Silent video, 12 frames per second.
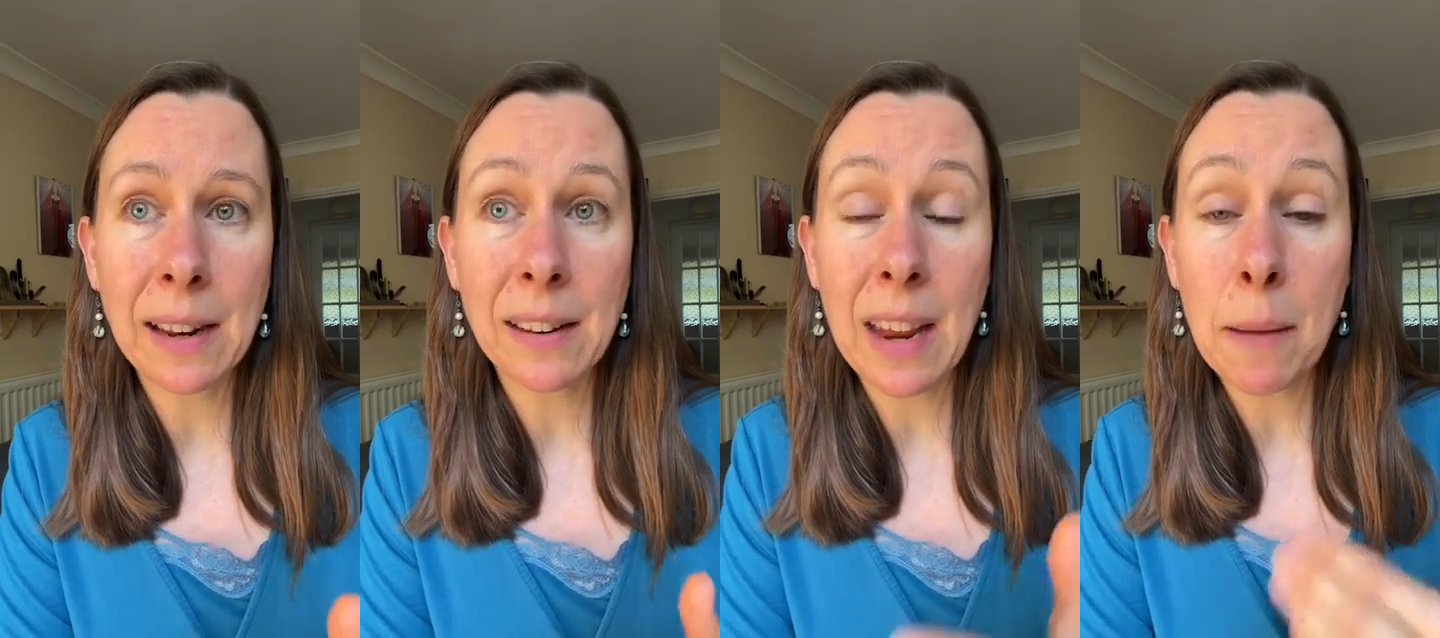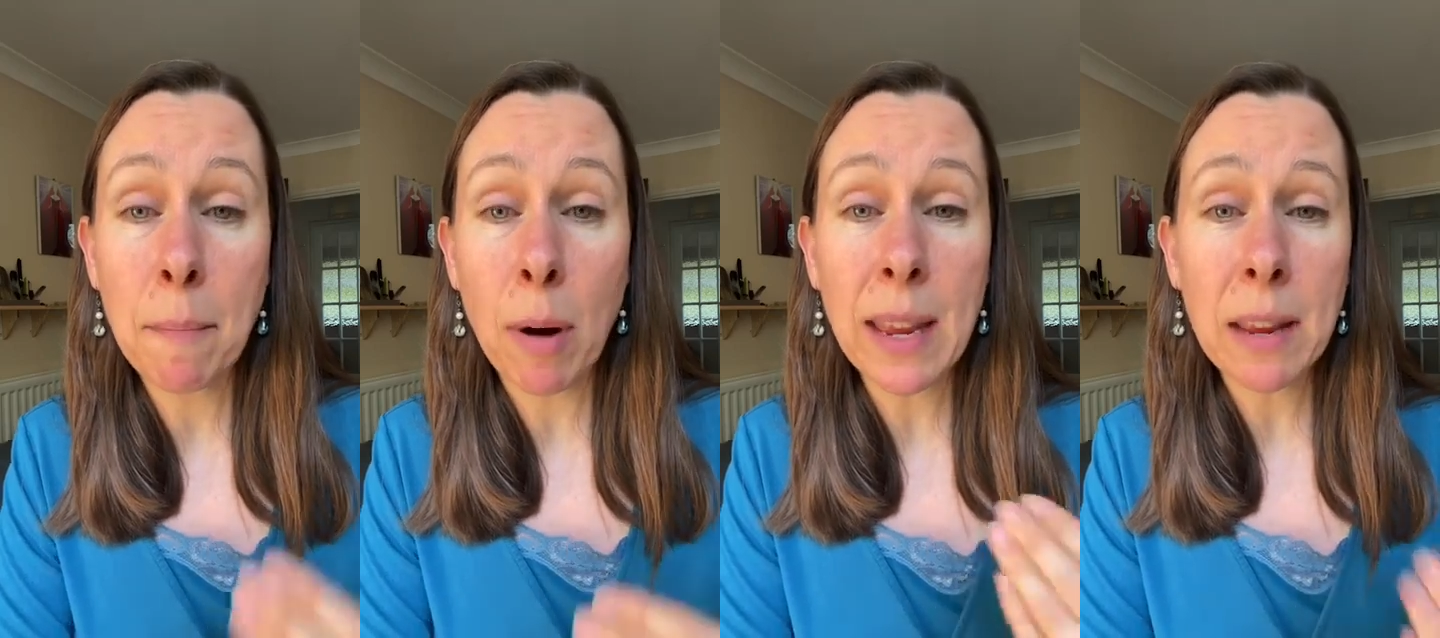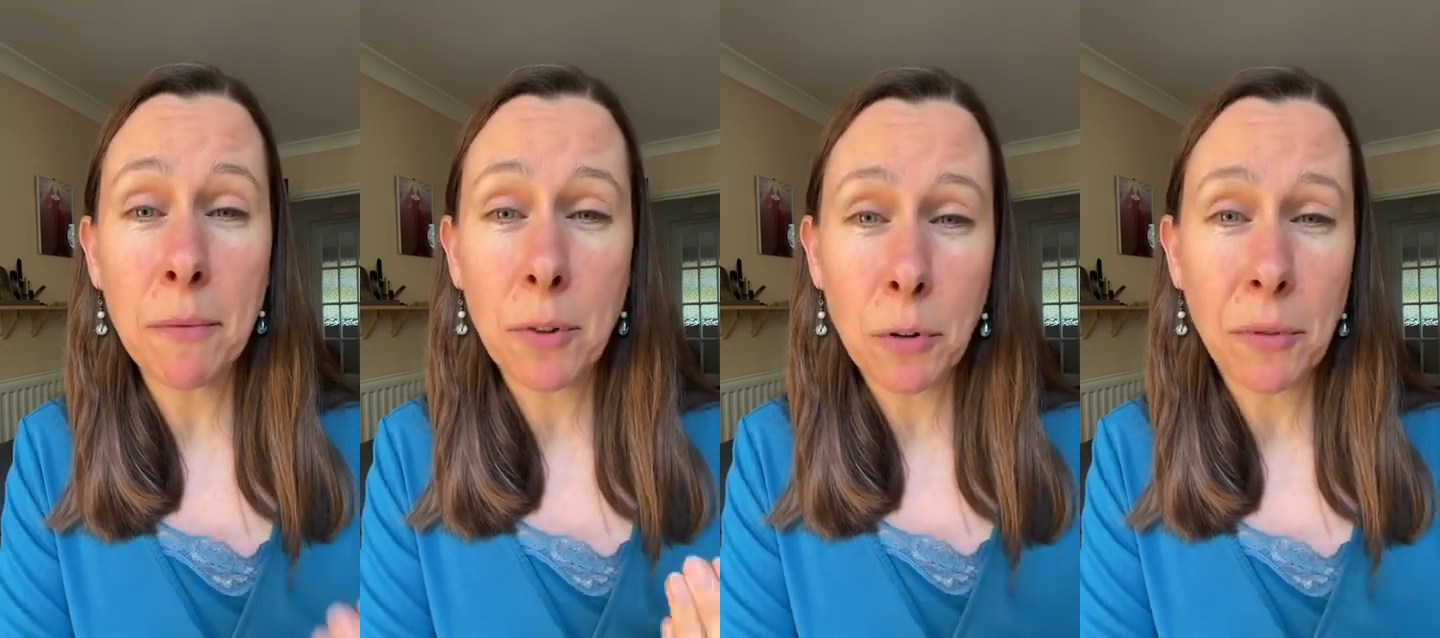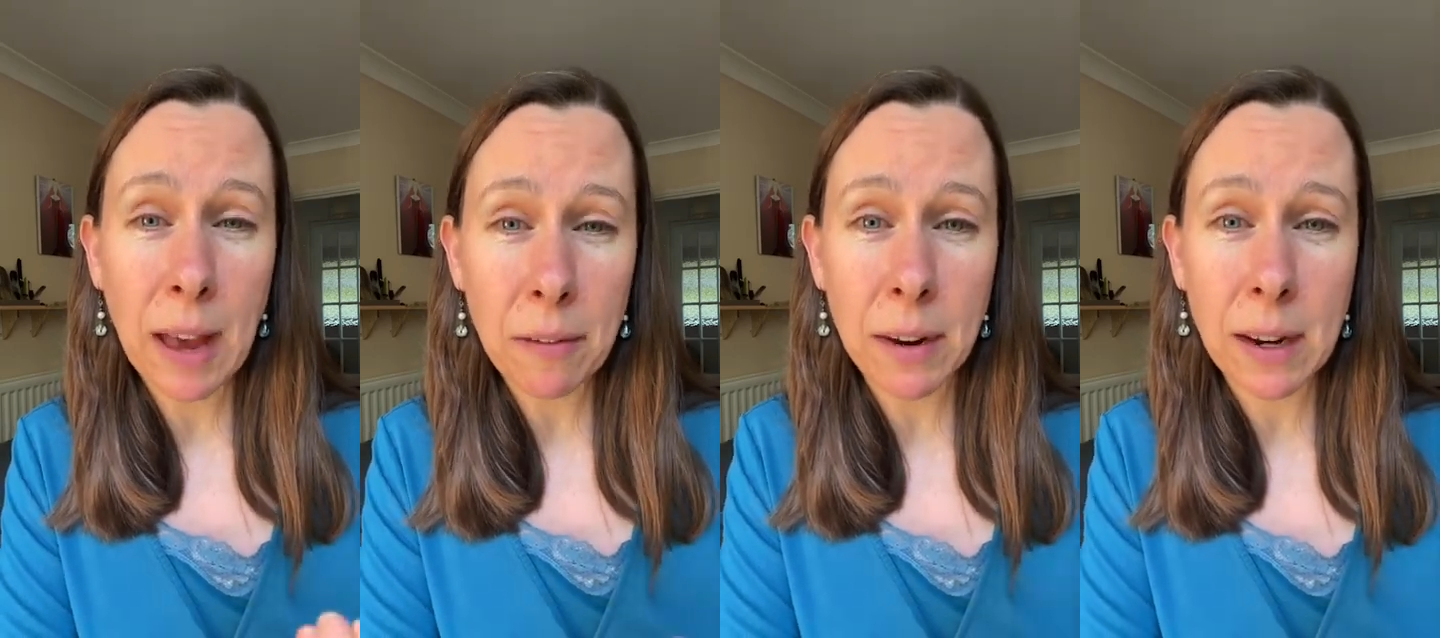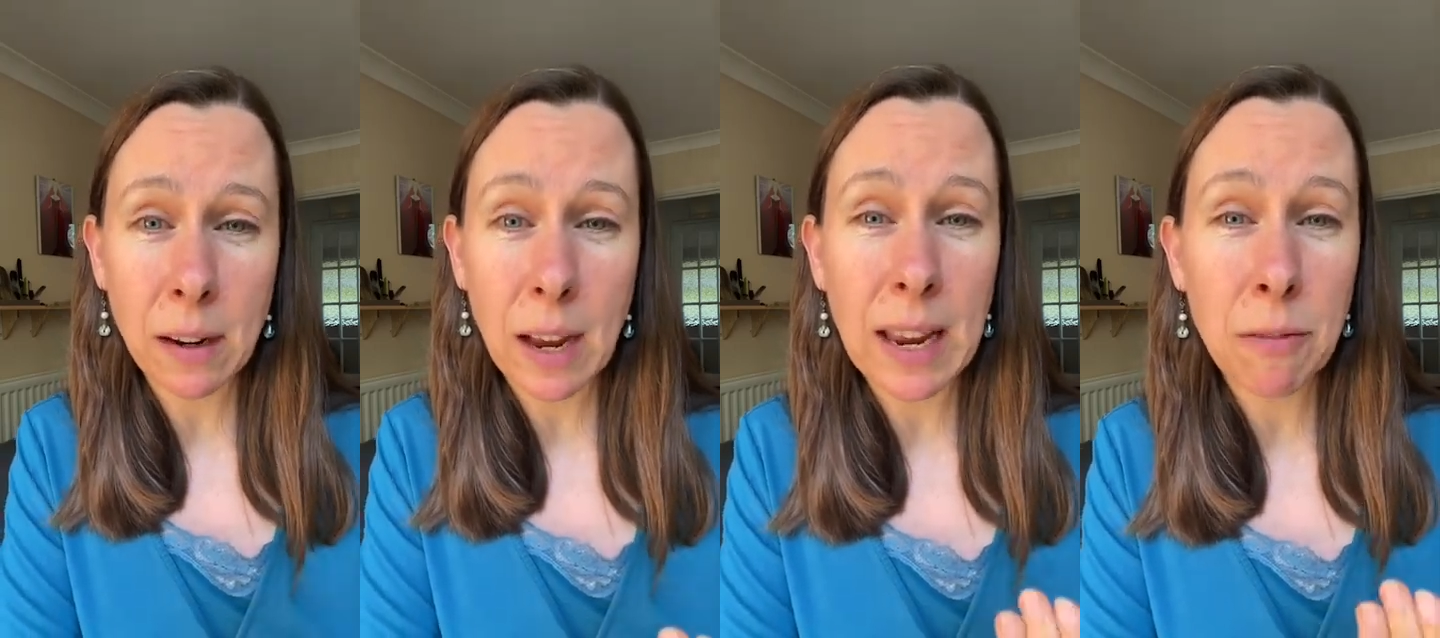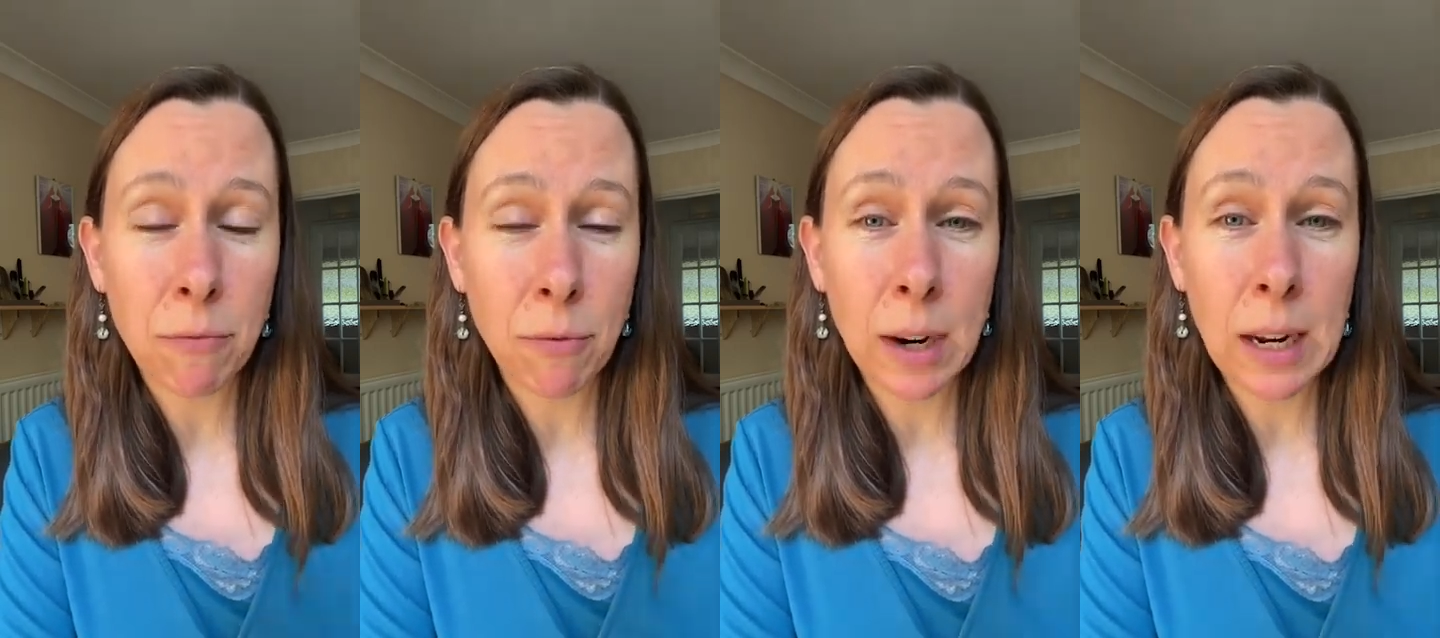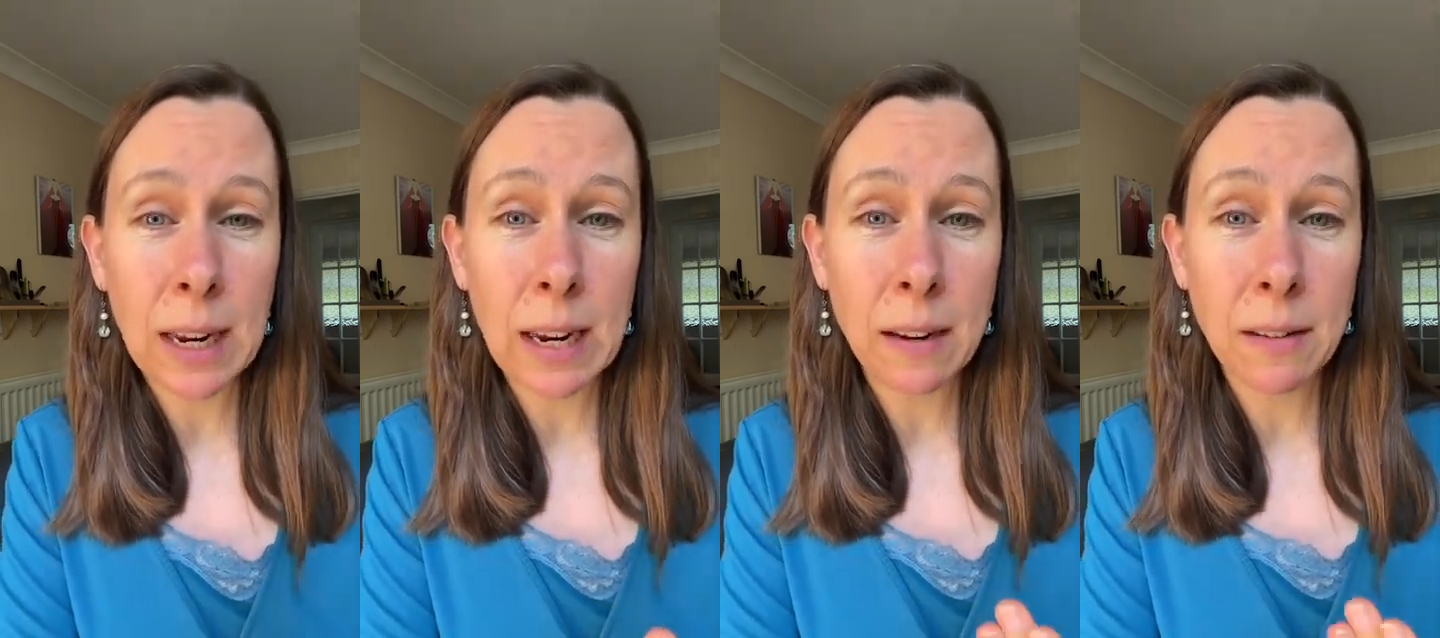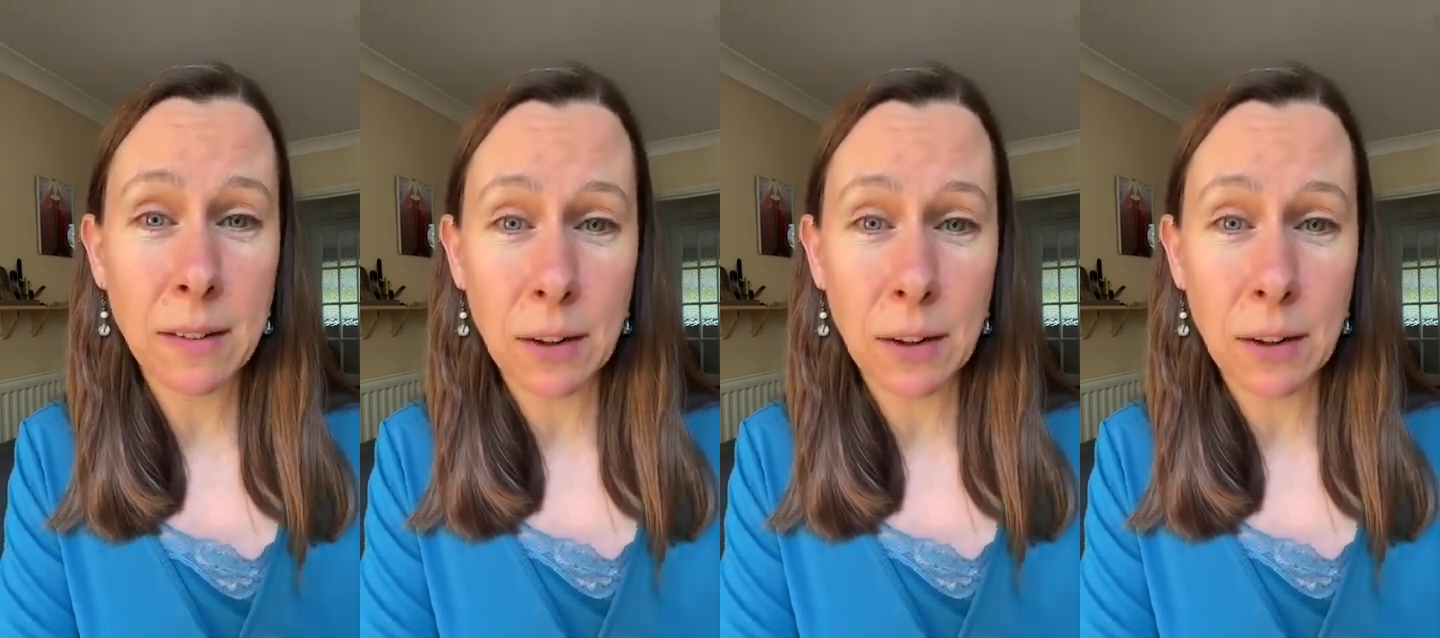And it might involve having a really